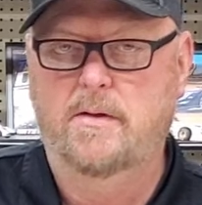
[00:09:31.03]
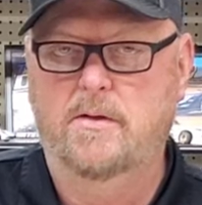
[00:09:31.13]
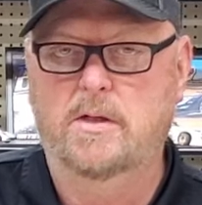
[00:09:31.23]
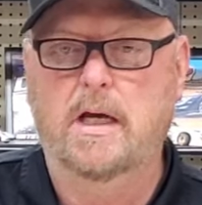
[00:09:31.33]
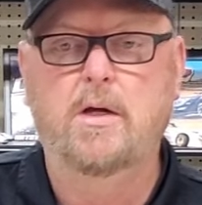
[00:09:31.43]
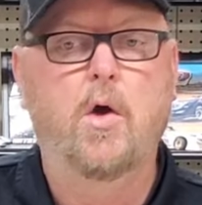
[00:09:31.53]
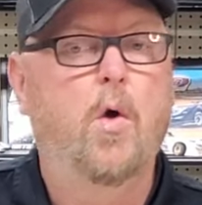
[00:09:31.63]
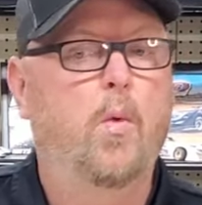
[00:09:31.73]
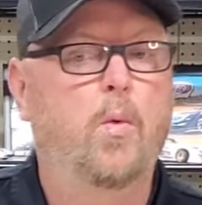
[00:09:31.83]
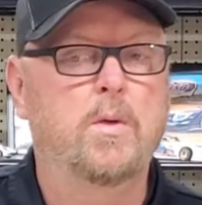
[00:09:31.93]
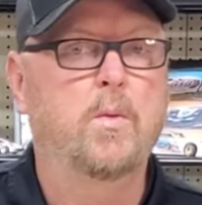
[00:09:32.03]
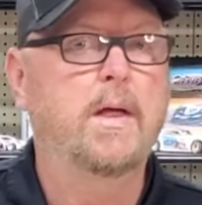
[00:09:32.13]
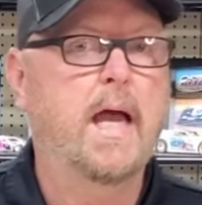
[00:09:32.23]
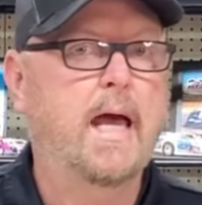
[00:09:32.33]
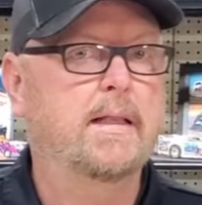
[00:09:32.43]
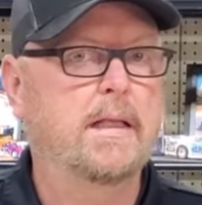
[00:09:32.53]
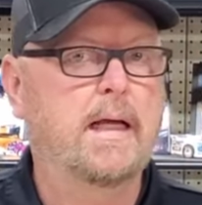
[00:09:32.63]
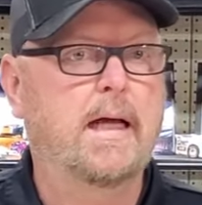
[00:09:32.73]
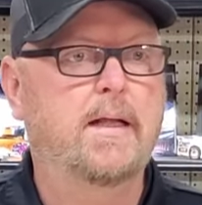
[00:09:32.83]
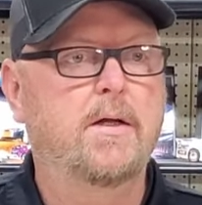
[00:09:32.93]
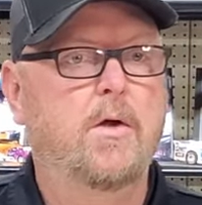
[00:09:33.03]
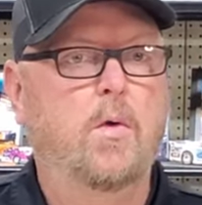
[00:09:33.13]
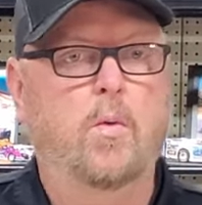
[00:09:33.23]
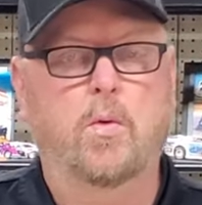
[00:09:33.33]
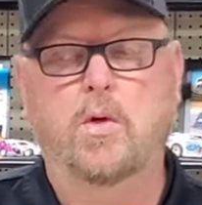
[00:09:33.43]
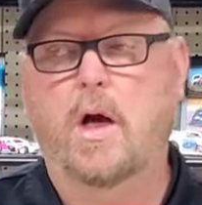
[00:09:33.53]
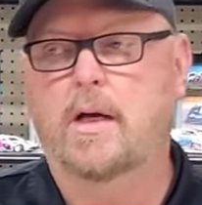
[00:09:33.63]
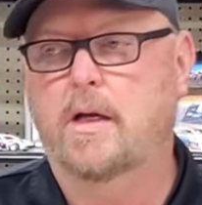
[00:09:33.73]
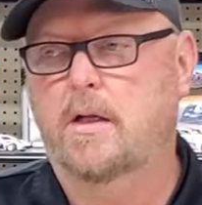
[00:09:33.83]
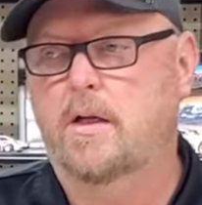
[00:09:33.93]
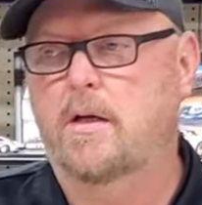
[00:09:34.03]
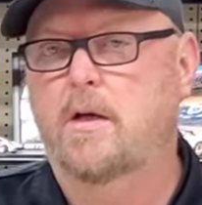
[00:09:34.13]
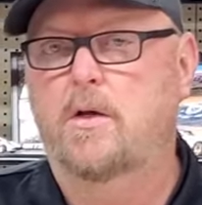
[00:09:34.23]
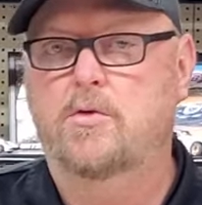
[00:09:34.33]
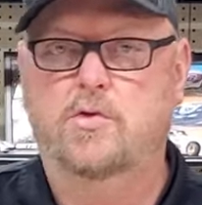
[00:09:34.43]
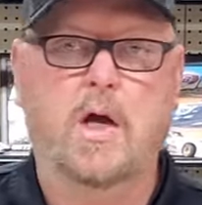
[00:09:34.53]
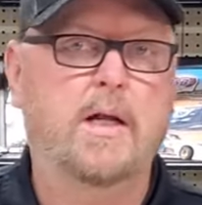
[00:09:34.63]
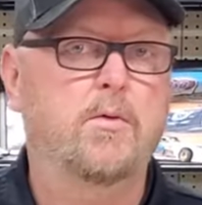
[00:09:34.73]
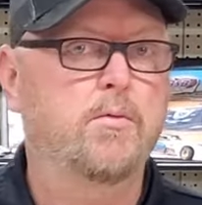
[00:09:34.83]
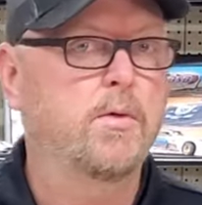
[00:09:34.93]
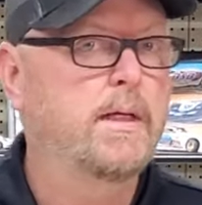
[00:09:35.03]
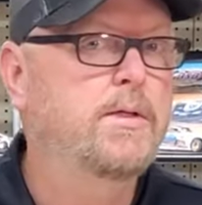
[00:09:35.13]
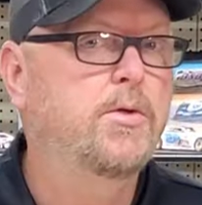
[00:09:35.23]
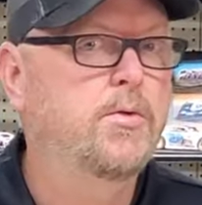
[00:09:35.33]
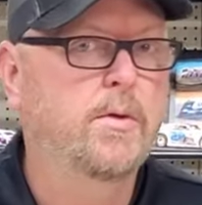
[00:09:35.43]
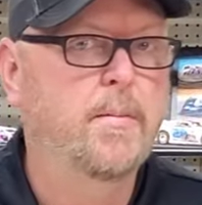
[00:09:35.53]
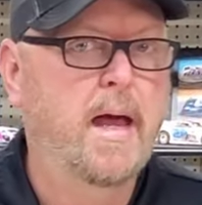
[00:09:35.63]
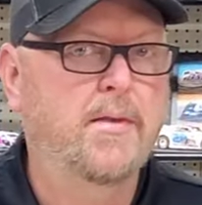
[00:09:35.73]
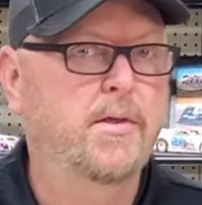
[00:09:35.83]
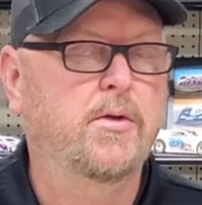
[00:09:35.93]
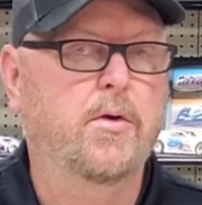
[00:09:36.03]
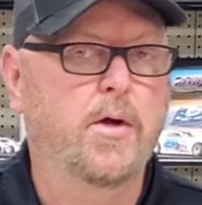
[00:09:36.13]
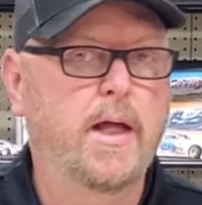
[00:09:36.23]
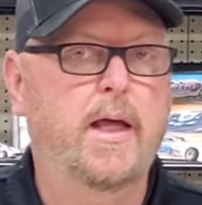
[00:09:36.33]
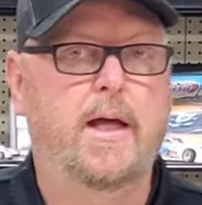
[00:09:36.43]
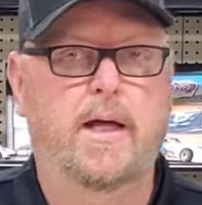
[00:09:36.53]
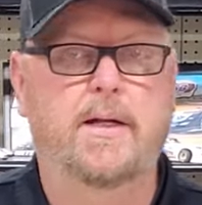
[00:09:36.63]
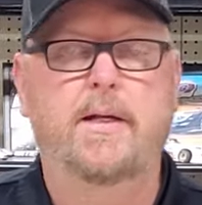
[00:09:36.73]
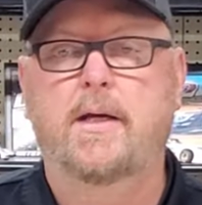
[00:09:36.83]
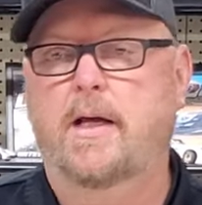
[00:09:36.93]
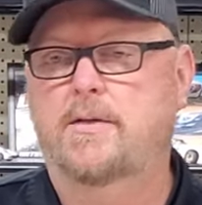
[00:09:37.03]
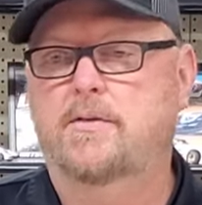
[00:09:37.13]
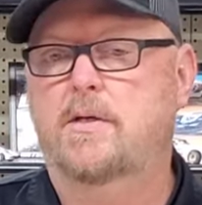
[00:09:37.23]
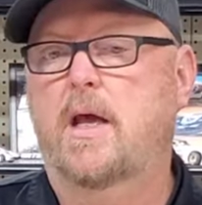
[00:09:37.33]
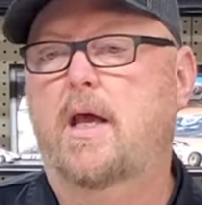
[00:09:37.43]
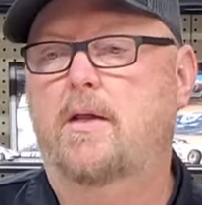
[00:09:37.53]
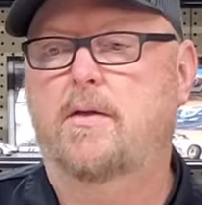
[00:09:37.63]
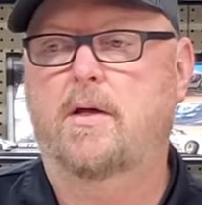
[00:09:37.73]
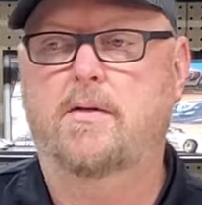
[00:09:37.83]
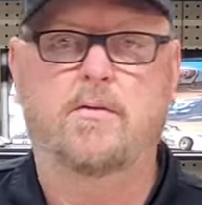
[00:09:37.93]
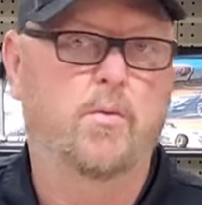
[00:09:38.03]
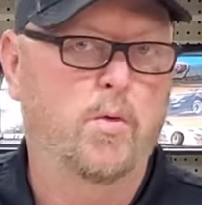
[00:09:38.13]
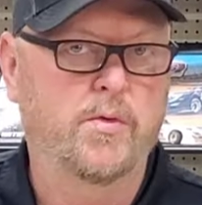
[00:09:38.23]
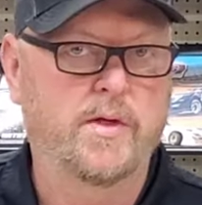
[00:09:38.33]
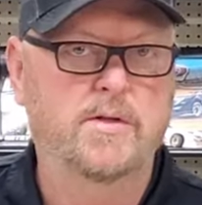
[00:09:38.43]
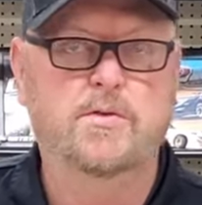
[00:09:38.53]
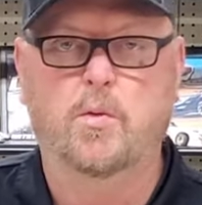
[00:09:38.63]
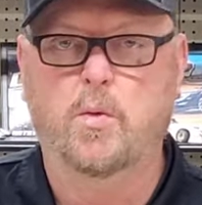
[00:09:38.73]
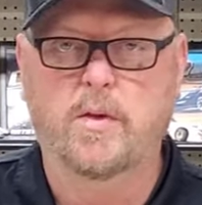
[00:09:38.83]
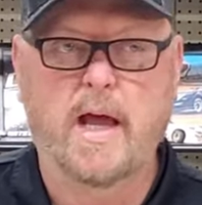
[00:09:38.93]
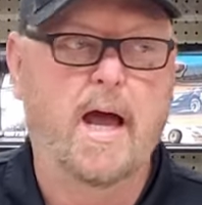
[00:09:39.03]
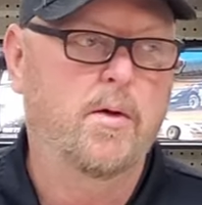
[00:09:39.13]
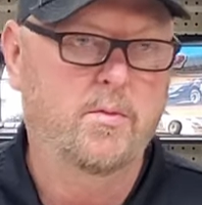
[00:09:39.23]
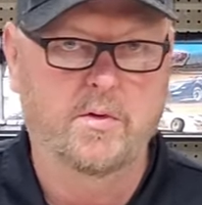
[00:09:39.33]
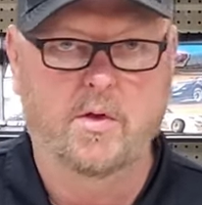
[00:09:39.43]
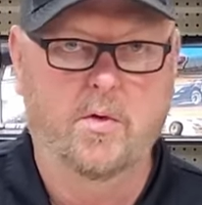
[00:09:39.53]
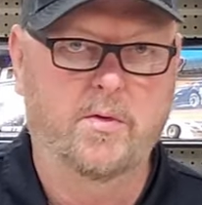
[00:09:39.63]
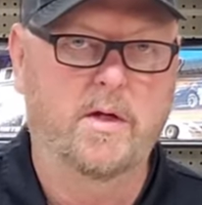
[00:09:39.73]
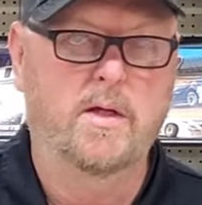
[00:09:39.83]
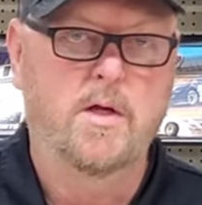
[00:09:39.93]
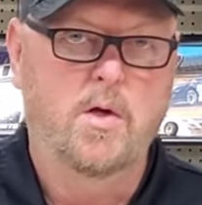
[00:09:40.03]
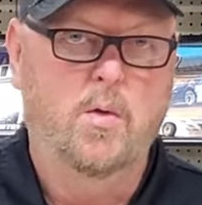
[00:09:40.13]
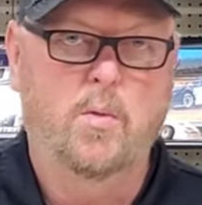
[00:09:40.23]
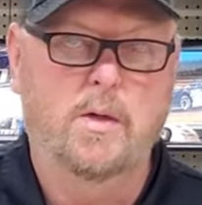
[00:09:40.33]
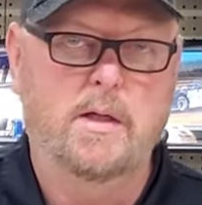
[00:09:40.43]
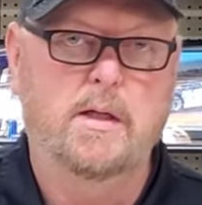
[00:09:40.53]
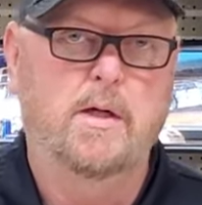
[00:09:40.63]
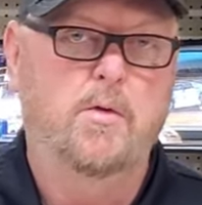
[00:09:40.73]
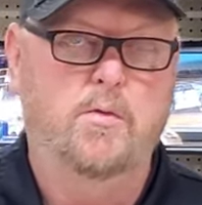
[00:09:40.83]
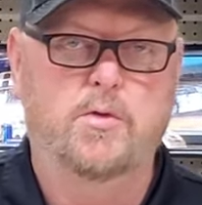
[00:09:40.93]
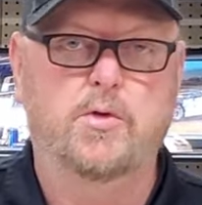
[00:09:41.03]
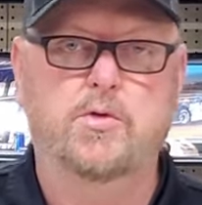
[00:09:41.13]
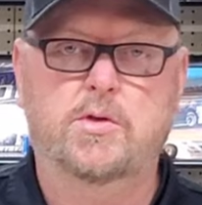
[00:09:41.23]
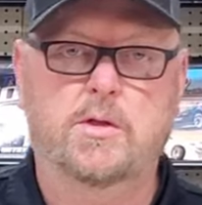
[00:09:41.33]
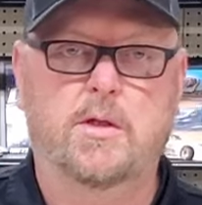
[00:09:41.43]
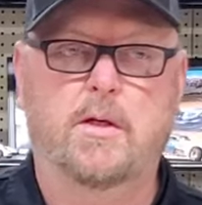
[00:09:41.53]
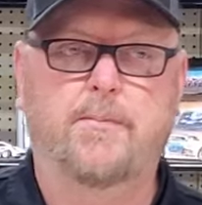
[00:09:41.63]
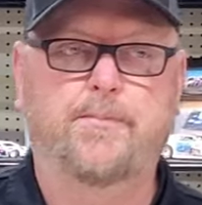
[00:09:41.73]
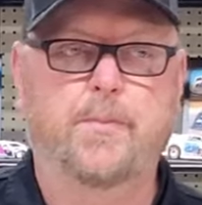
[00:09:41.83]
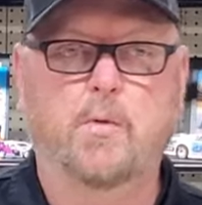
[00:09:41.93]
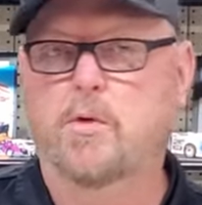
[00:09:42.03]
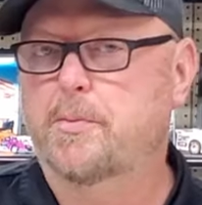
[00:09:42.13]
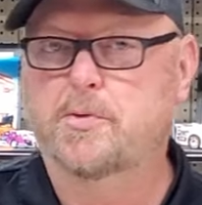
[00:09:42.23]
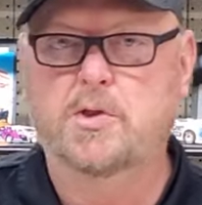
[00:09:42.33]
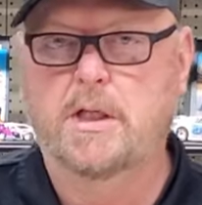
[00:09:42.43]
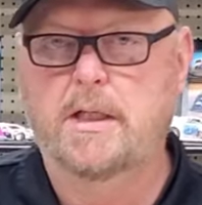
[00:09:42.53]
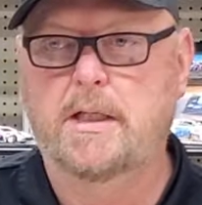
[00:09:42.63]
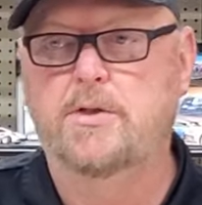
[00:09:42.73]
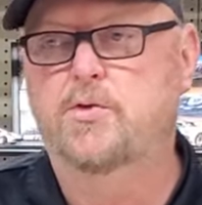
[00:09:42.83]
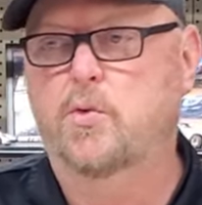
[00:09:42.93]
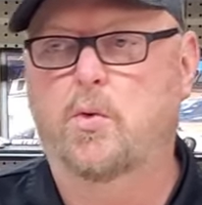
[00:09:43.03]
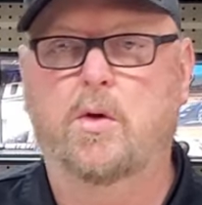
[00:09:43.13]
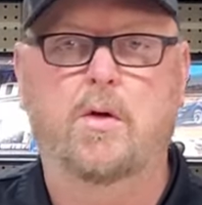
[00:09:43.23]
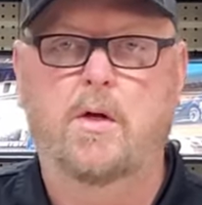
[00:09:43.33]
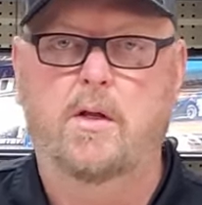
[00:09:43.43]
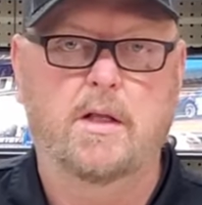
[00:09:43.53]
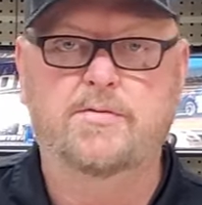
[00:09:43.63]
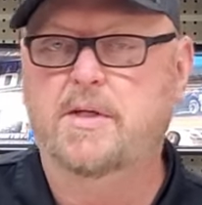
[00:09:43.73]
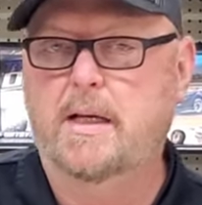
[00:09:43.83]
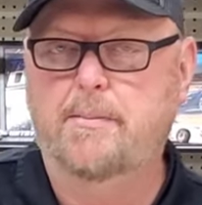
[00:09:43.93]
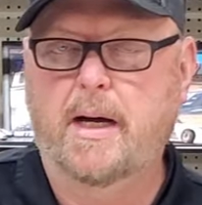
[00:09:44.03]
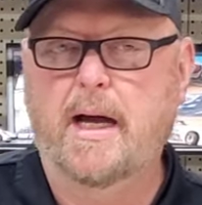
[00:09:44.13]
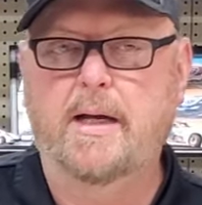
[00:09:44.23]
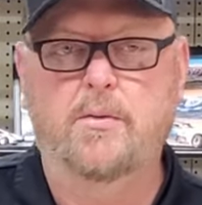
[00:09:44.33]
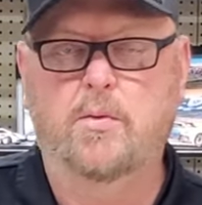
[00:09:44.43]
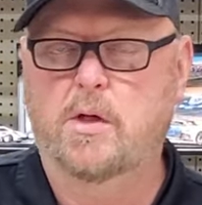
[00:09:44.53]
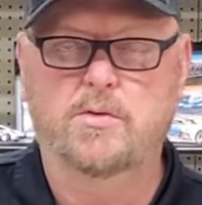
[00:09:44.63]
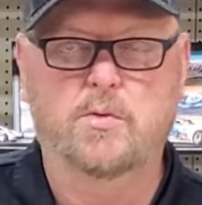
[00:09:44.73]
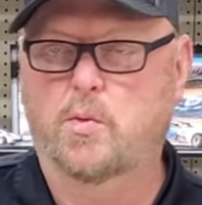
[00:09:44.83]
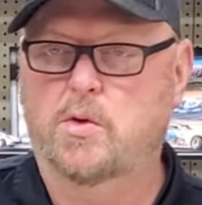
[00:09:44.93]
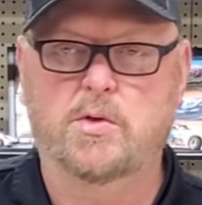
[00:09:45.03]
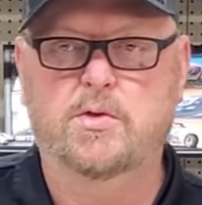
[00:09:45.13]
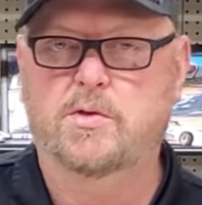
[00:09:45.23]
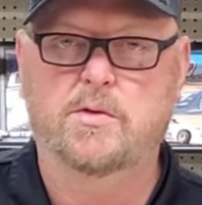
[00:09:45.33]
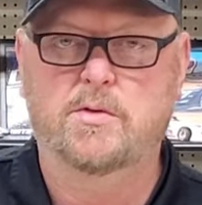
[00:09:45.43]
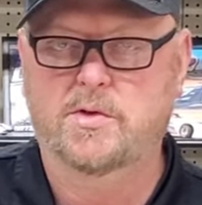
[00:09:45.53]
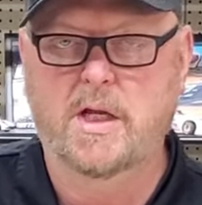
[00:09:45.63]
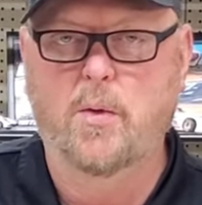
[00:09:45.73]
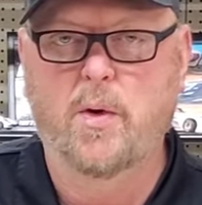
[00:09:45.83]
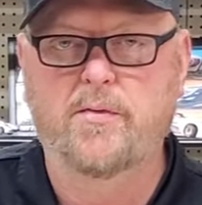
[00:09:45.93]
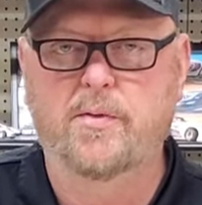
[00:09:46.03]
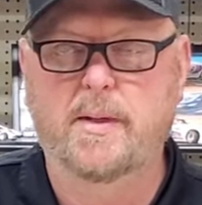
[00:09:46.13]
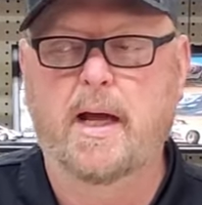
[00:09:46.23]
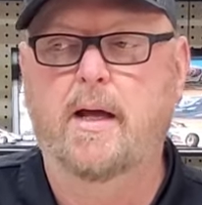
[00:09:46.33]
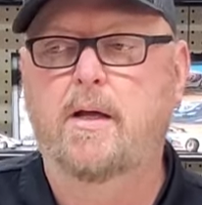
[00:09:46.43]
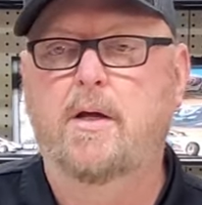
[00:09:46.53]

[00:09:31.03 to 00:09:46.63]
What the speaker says: Okay. When we add lead, we're not going to try to redo the math in our head and say that we're this or we're that, you know, that we reduce the rear percentage or left side bite. We're just stay away from that.